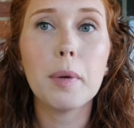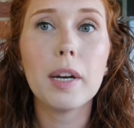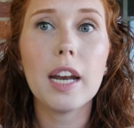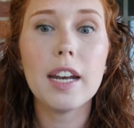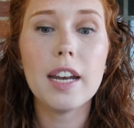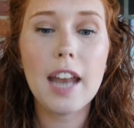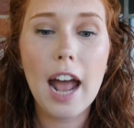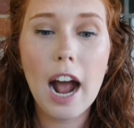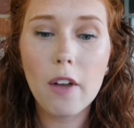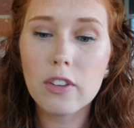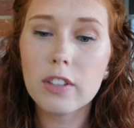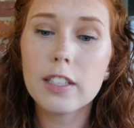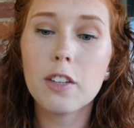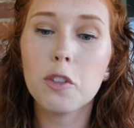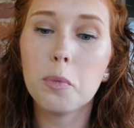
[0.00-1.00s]
but now
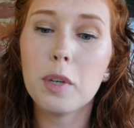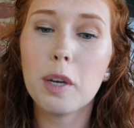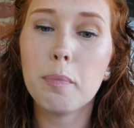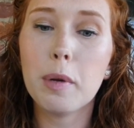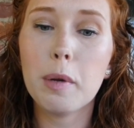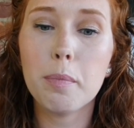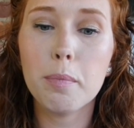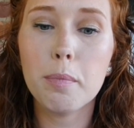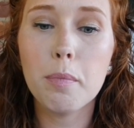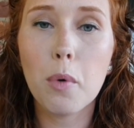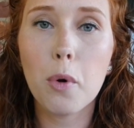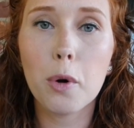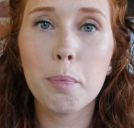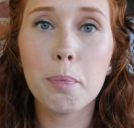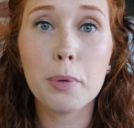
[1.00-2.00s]
this gives me a bit
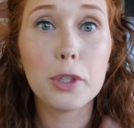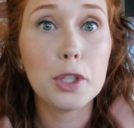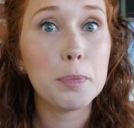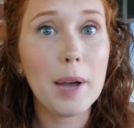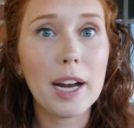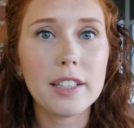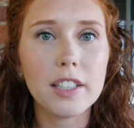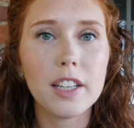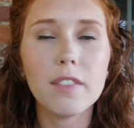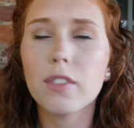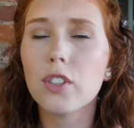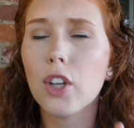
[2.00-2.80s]
more perspective.